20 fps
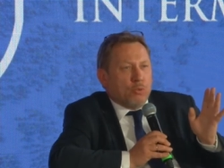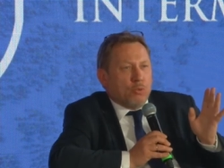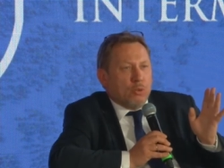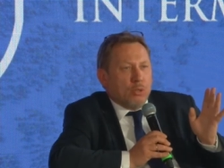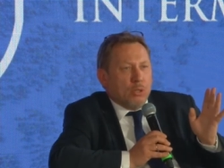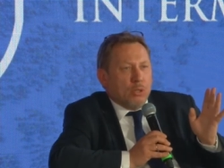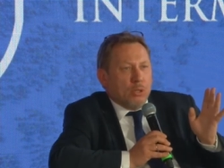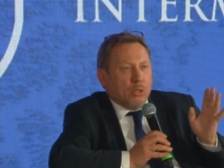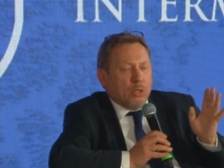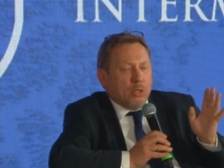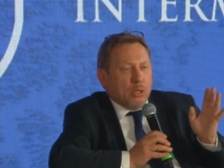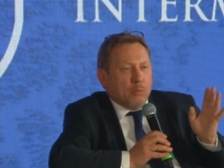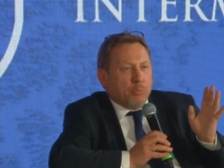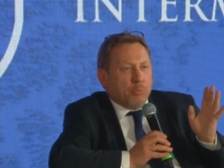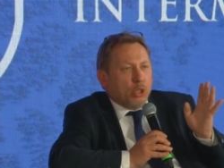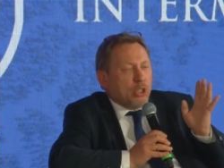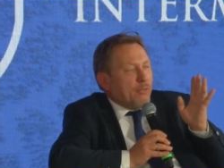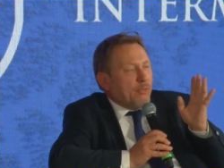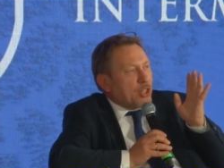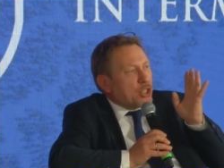which is
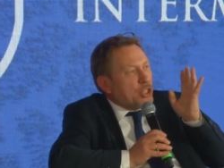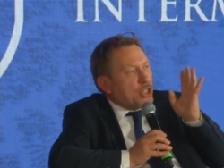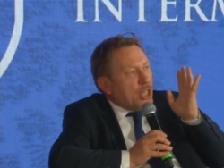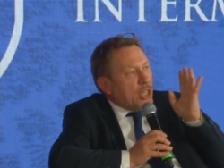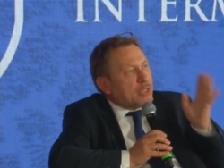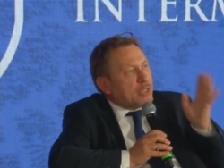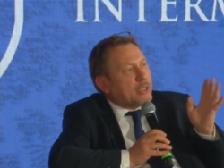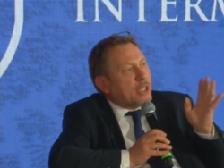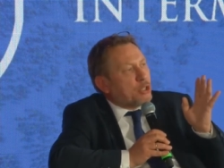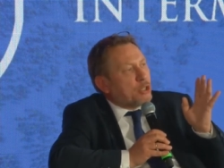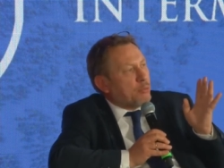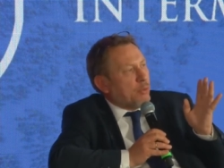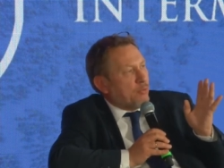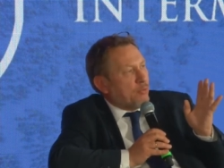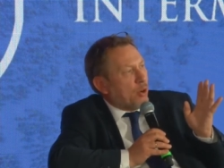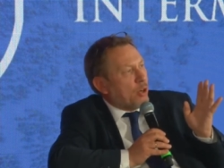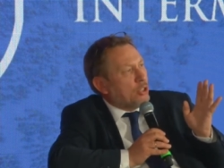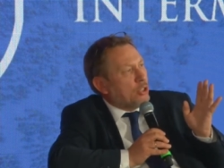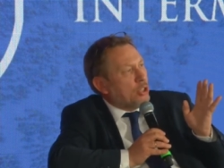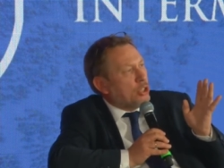related,
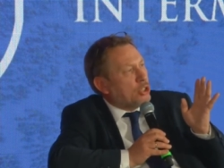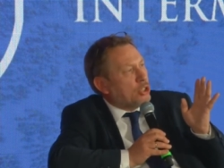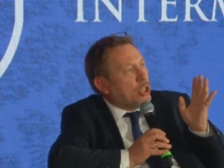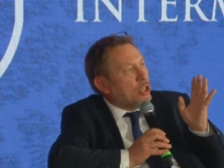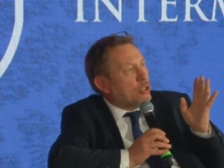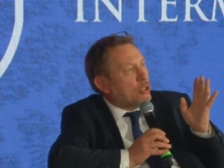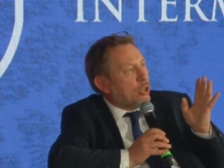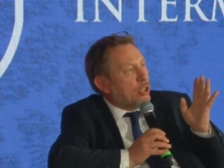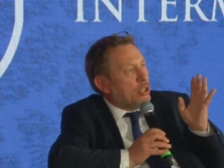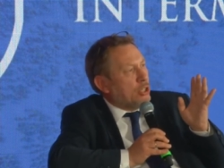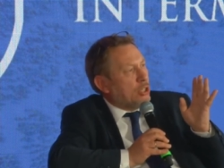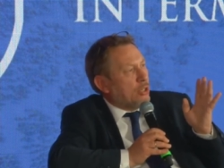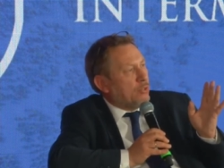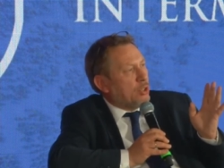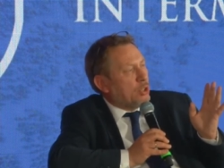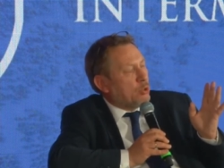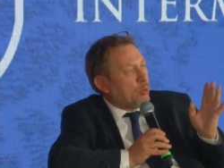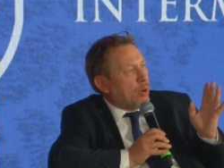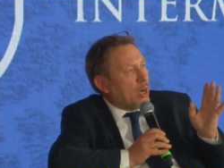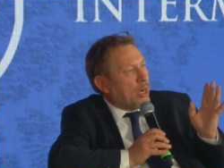tightly
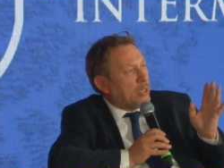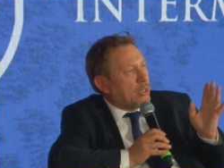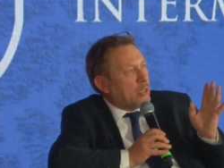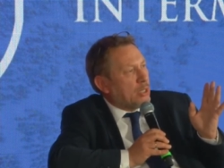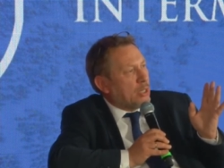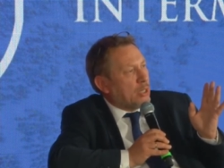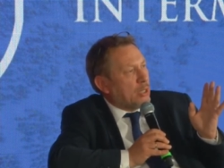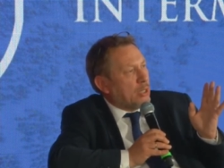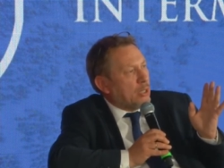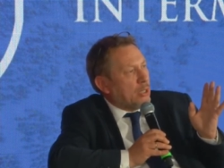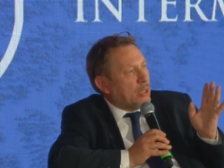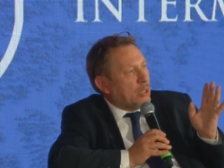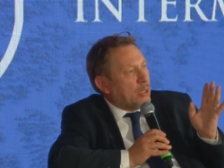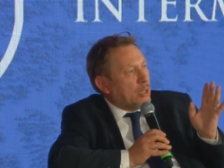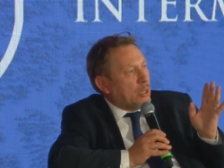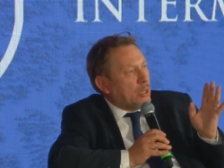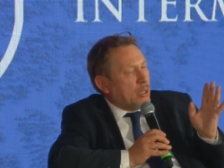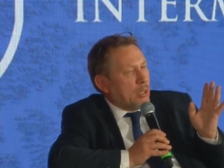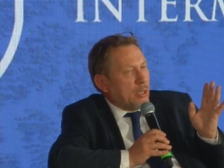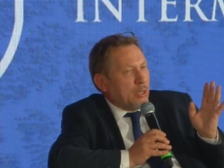related with
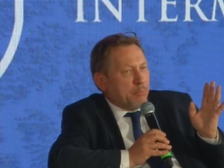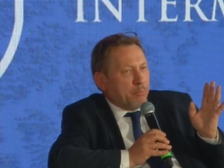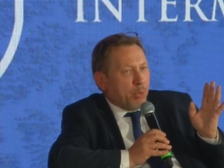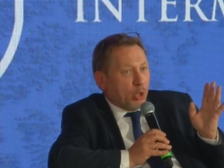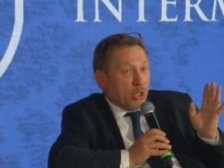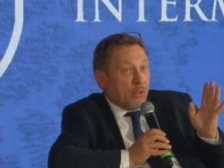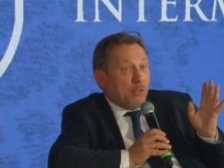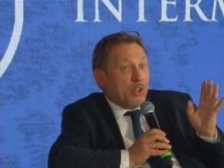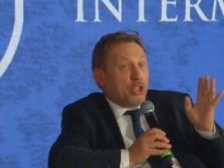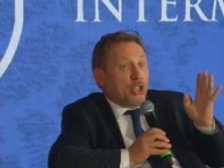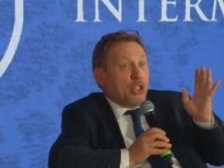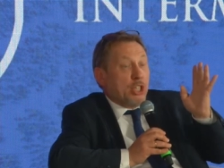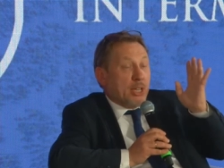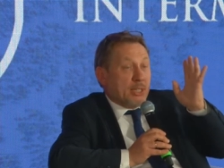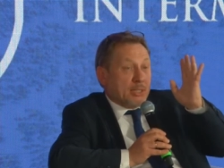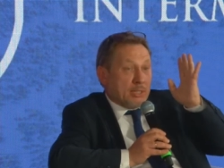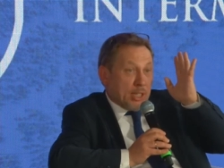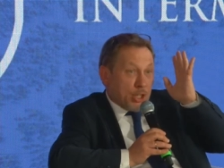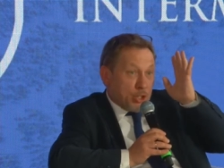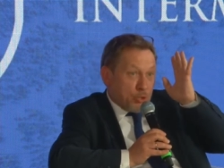
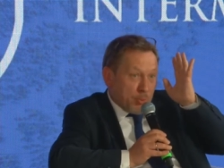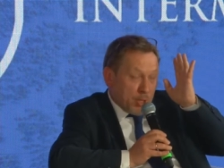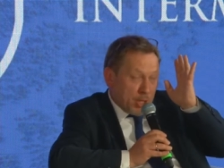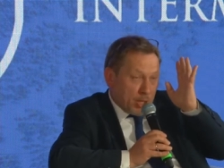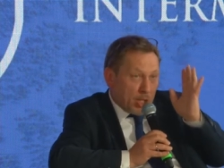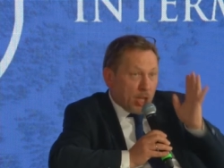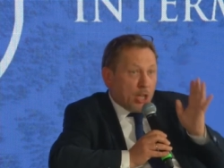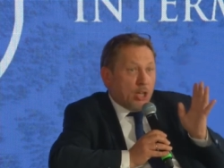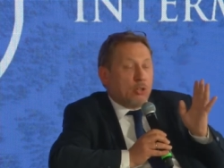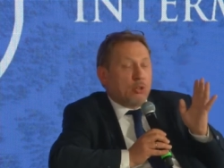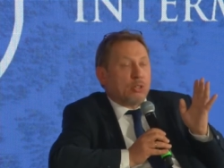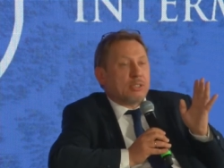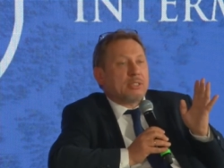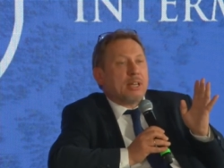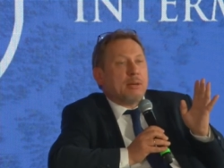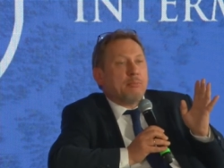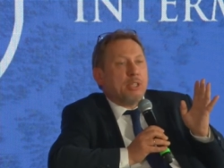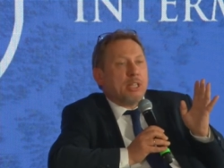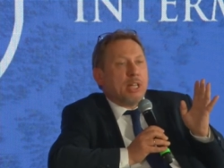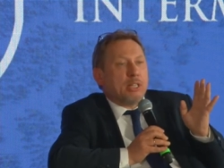responsibility. Because we
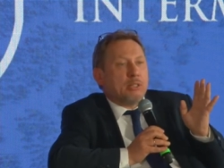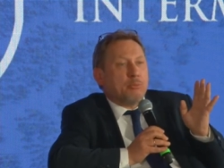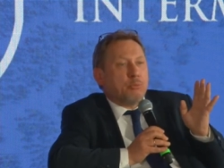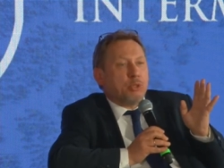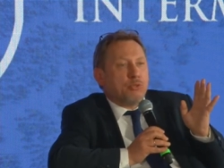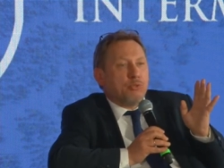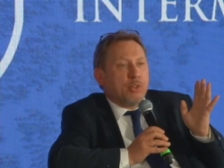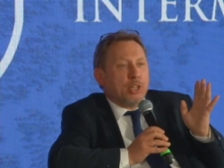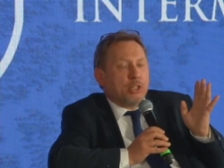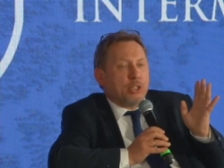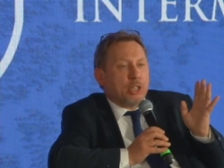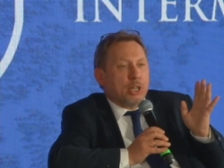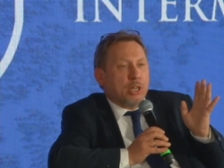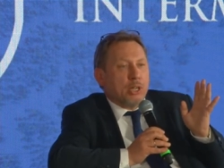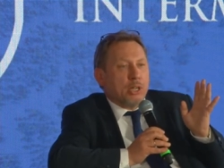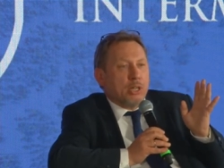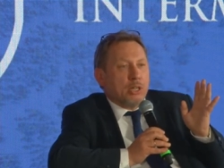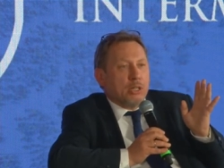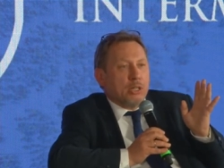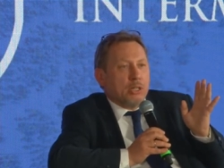are not just
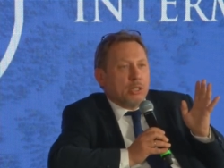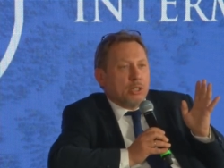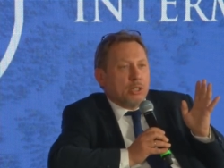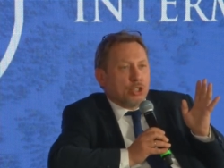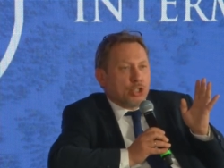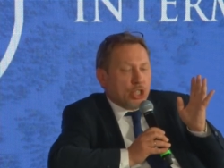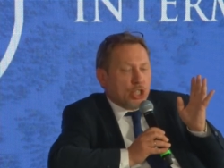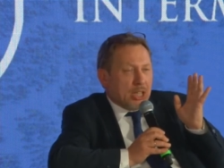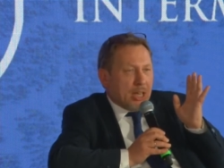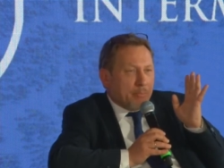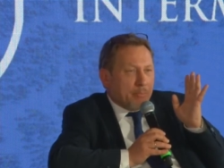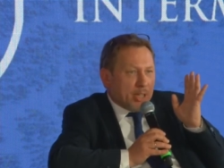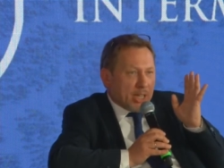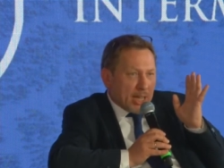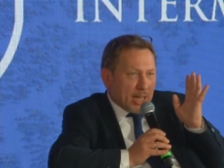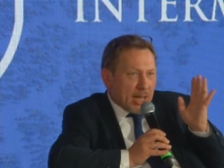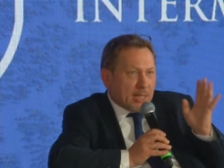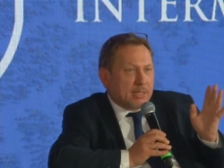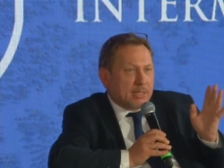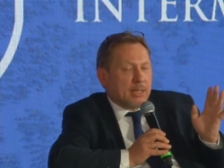individuals, we are not
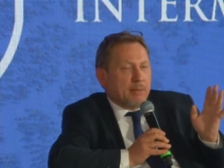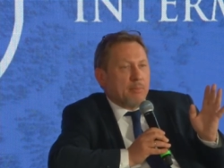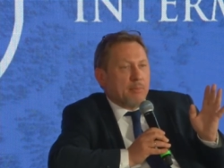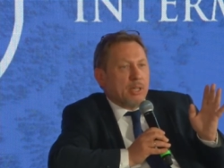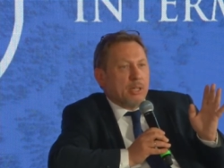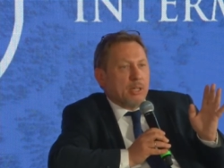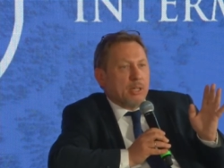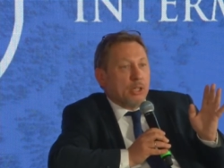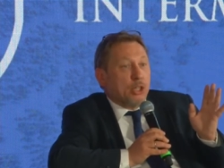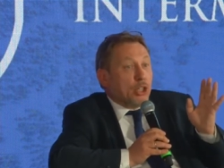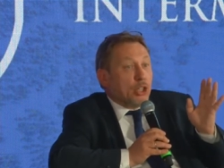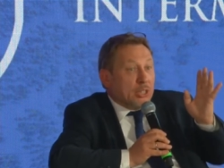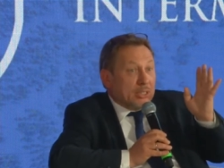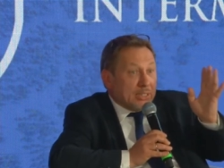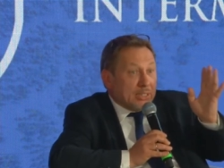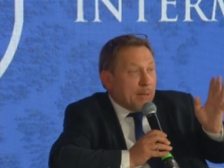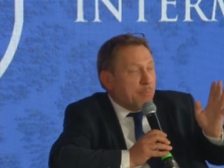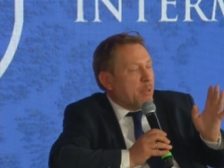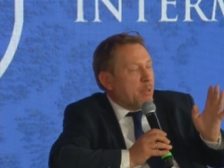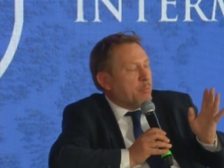just living
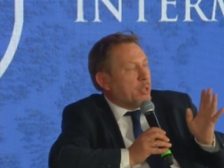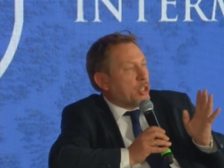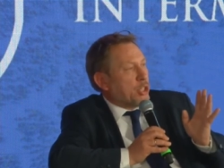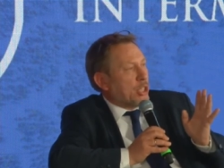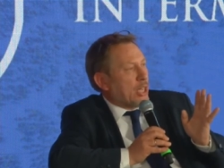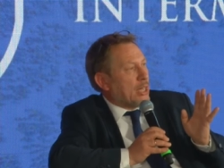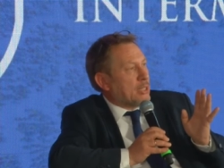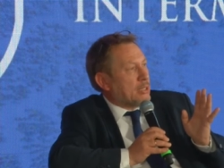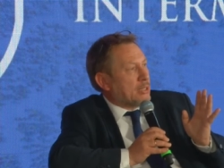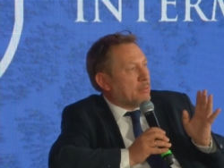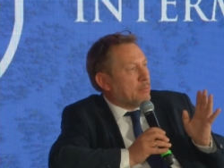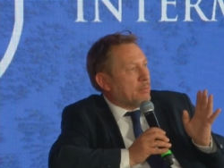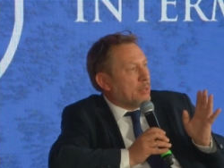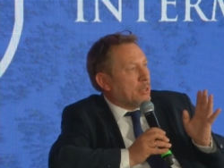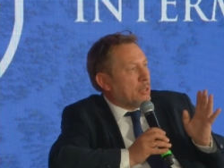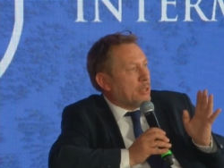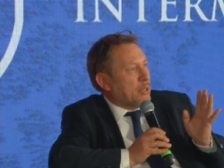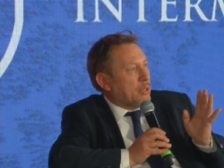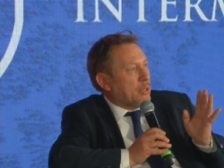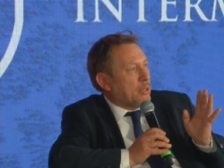in an
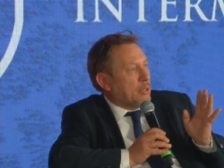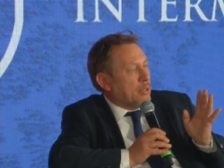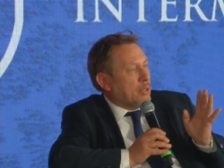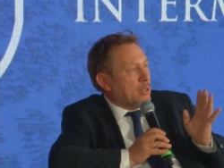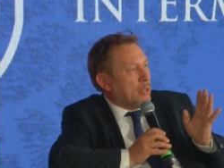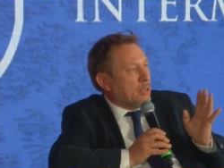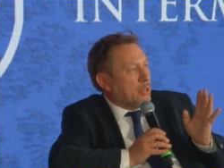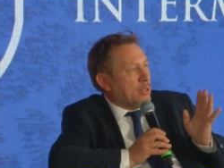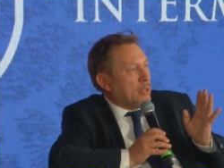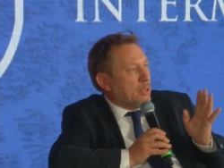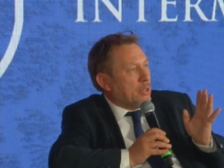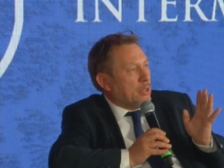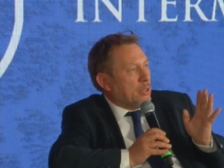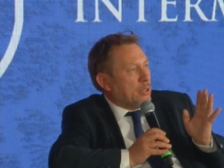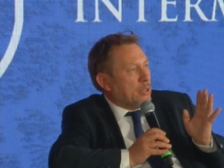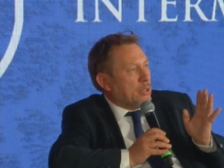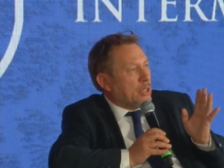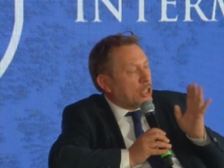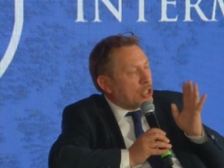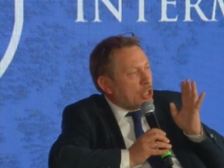isolated way.
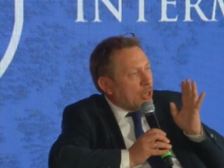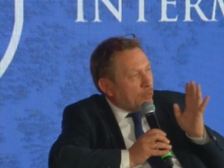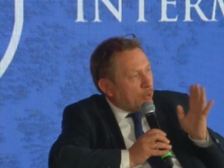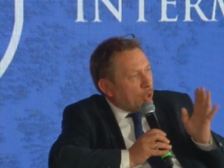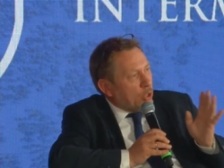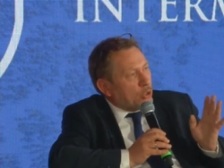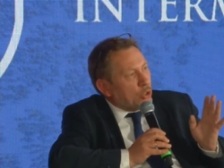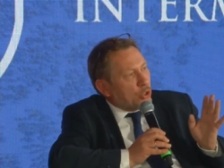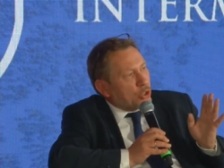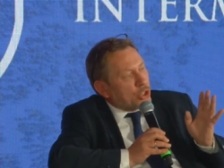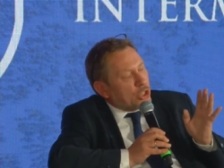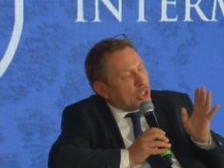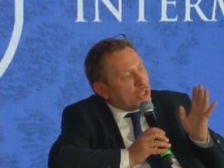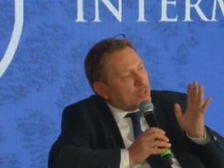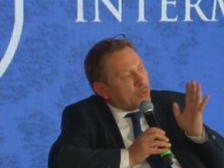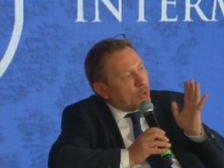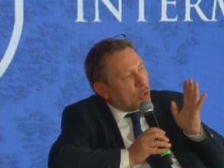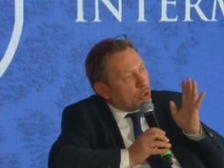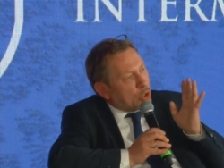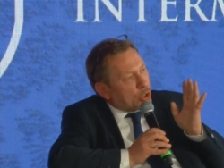We want to be
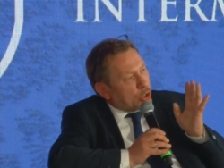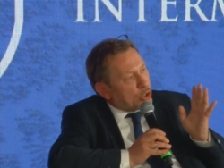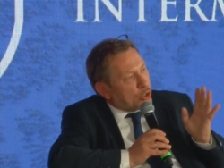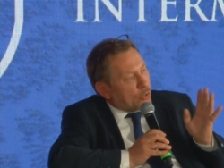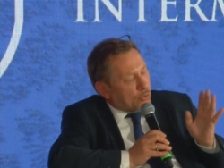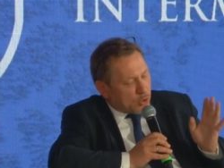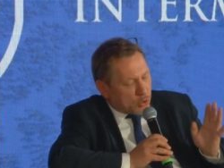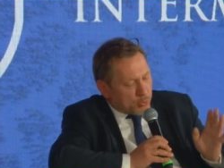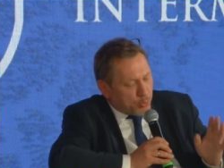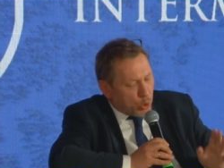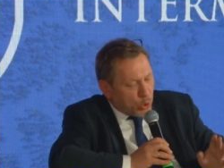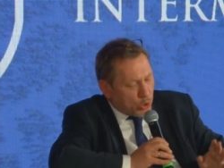together.